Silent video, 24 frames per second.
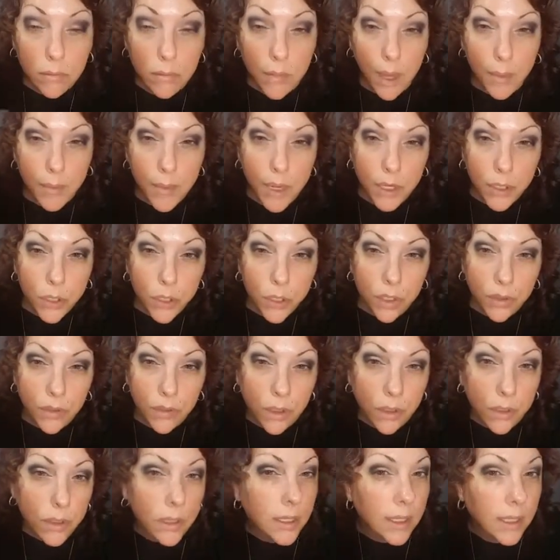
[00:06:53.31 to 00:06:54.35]
I'm not sure if
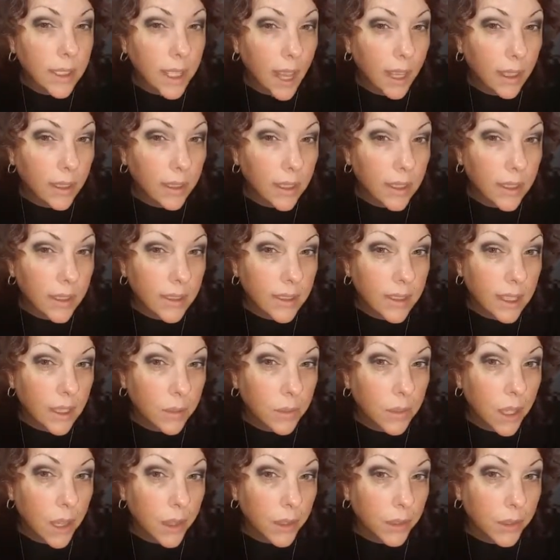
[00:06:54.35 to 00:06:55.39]
they're exactly the
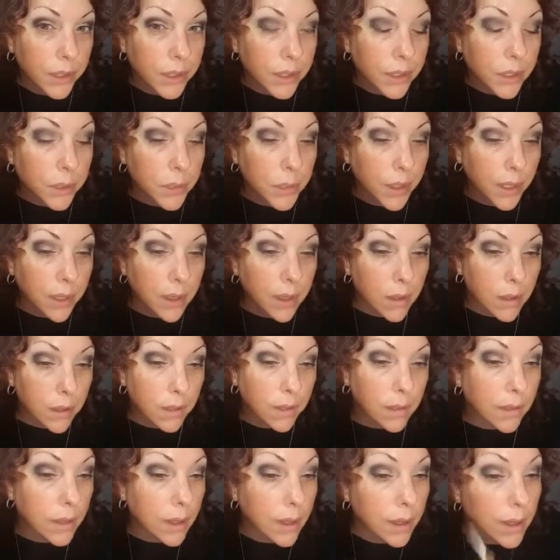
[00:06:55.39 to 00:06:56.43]
same colors, but
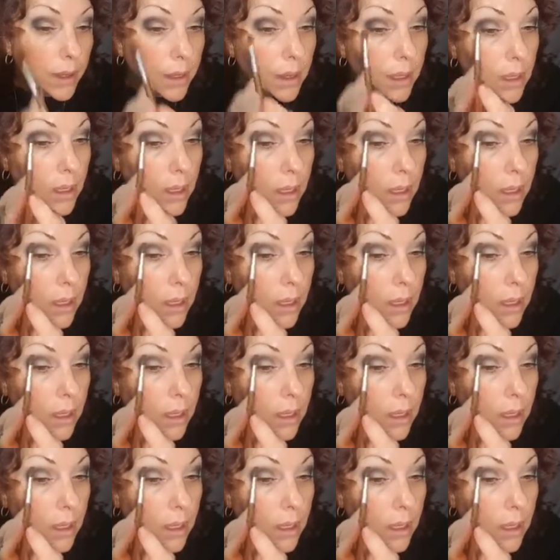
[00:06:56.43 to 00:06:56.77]
the